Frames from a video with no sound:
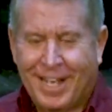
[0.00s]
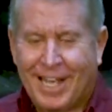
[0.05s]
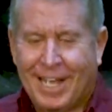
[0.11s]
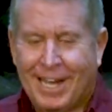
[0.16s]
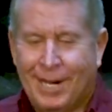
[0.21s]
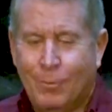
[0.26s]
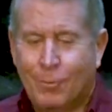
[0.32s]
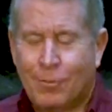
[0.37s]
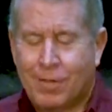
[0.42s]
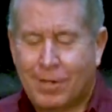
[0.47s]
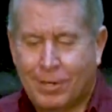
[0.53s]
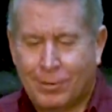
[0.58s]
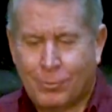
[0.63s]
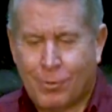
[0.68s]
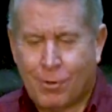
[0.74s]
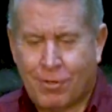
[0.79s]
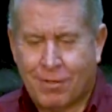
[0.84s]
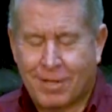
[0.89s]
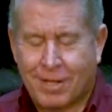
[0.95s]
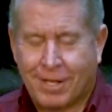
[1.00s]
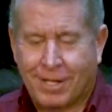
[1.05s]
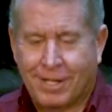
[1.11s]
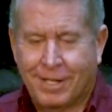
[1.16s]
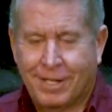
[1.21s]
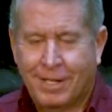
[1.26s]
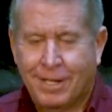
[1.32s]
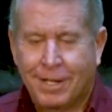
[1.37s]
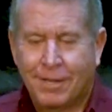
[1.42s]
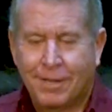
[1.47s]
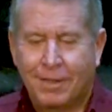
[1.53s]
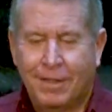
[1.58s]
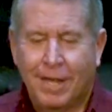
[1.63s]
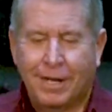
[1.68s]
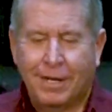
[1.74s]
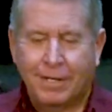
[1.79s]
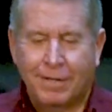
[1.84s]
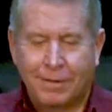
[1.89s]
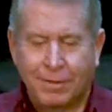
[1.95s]
and it was interesting
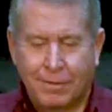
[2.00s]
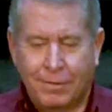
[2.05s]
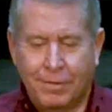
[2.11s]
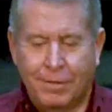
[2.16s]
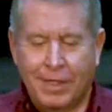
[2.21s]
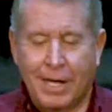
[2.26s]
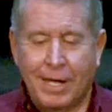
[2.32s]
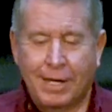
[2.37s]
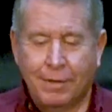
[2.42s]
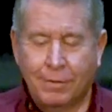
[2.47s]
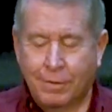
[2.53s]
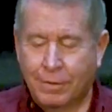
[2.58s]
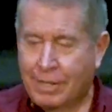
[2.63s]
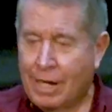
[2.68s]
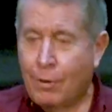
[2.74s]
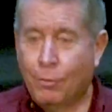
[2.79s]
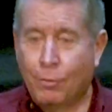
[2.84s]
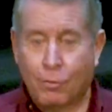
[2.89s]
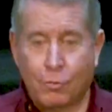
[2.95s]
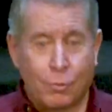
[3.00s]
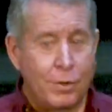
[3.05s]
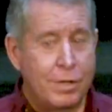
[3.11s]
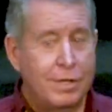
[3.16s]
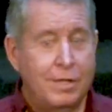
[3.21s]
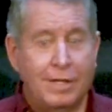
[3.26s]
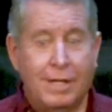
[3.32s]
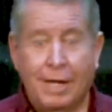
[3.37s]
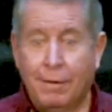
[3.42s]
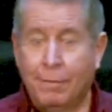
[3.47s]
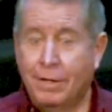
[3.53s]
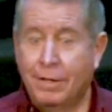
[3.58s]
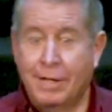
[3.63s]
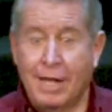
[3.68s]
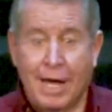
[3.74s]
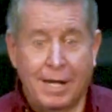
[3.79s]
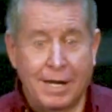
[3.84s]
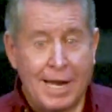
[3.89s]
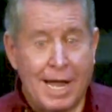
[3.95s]
that they that was when they
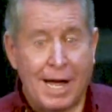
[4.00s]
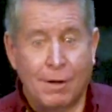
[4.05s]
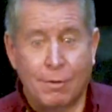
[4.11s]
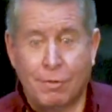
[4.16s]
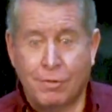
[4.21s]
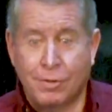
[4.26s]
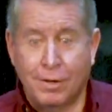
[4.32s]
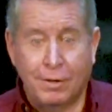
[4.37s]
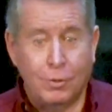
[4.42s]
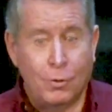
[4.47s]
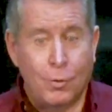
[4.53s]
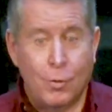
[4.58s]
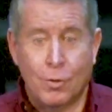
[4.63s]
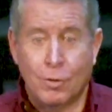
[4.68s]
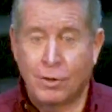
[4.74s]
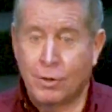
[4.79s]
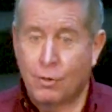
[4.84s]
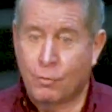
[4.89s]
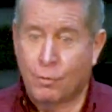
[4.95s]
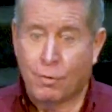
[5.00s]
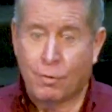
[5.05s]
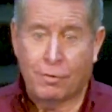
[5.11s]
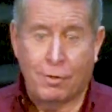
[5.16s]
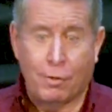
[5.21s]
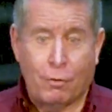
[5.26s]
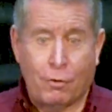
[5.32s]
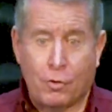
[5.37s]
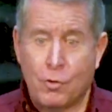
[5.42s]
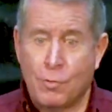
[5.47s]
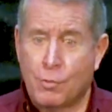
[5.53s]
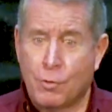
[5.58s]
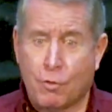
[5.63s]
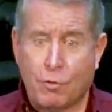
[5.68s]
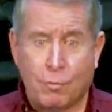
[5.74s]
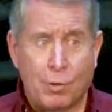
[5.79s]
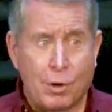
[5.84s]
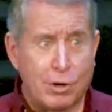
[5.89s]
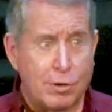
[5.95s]
had announced that New Orleans was the super
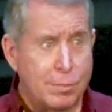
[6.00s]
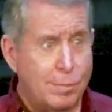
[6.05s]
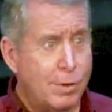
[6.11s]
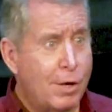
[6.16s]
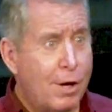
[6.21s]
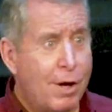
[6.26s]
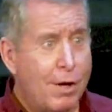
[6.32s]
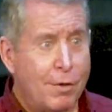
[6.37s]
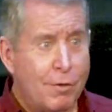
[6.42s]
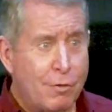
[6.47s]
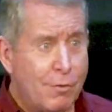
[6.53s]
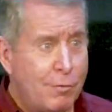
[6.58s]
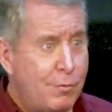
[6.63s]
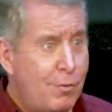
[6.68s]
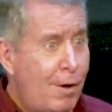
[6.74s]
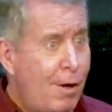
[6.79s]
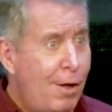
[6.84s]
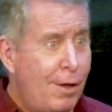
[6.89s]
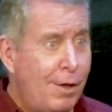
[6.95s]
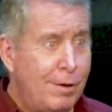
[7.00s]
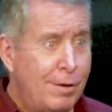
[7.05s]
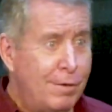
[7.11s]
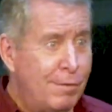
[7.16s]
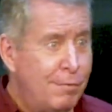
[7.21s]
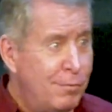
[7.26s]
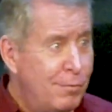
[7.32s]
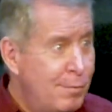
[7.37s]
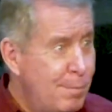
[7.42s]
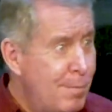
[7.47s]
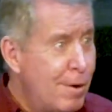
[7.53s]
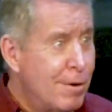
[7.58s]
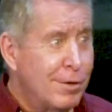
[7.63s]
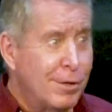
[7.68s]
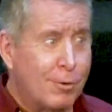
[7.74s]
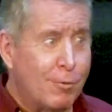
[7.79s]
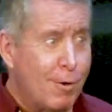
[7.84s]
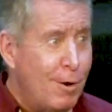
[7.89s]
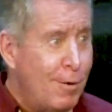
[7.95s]
spreader because of all of
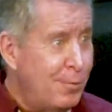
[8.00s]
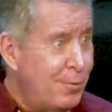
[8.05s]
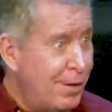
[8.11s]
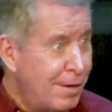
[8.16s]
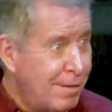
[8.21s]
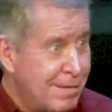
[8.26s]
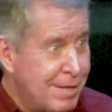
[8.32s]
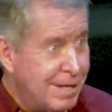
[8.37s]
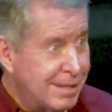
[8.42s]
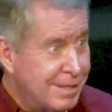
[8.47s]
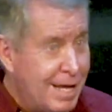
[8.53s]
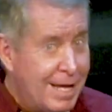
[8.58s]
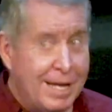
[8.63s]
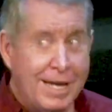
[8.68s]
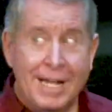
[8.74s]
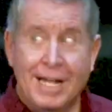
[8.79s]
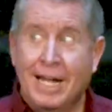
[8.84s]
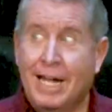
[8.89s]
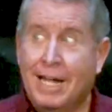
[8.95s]
Mardi Gras and things like that.